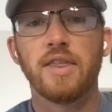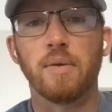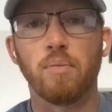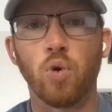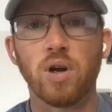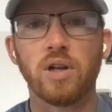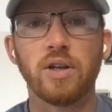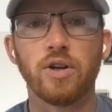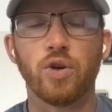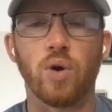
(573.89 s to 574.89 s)
The more
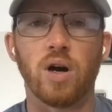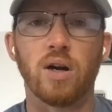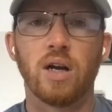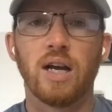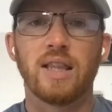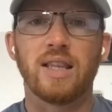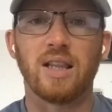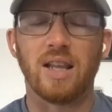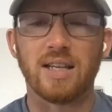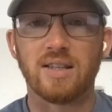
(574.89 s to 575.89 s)
clear you are, the
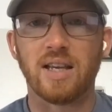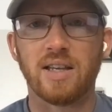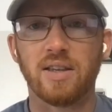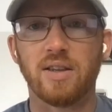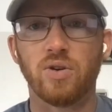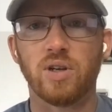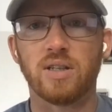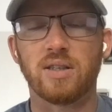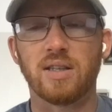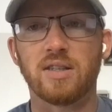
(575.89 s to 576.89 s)
less likely there
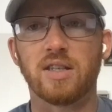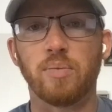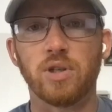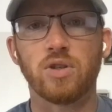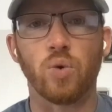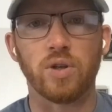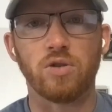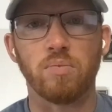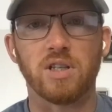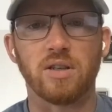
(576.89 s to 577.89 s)
is that someone's going
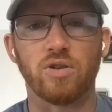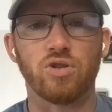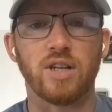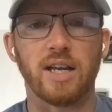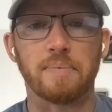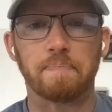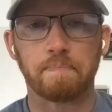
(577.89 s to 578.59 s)
to misunderstand.